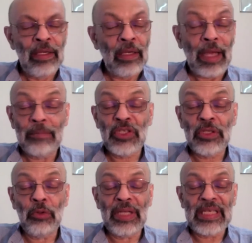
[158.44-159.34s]

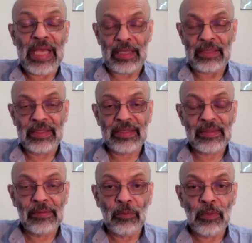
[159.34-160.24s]
Absolutely,
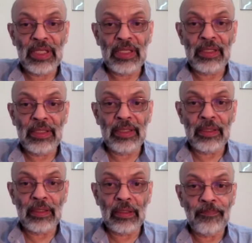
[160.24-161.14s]
yes. We,
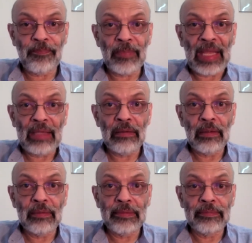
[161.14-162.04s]
um,
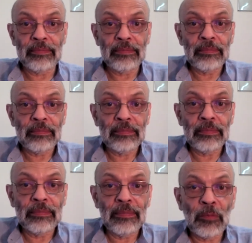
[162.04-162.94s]
um,
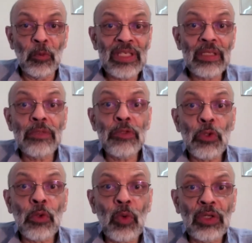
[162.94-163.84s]
we didn't do
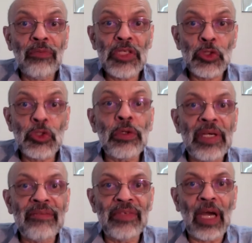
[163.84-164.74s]
what we should
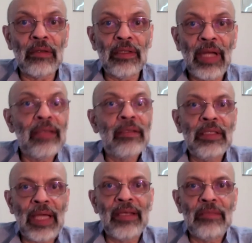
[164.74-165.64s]
have done at the
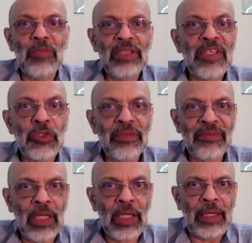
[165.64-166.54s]
time that we should
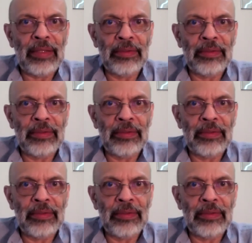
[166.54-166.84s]
have done it.